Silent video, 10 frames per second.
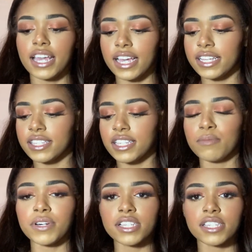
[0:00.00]
is the
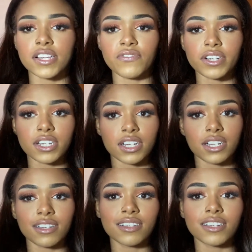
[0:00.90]

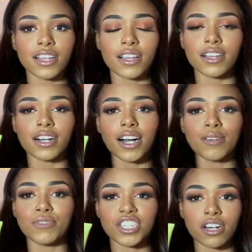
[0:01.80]
Pacifica
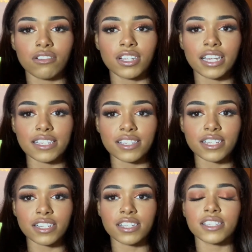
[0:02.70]
gel
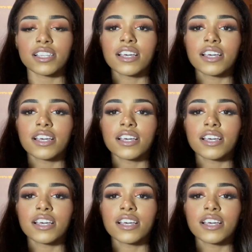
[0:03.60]
cleansers.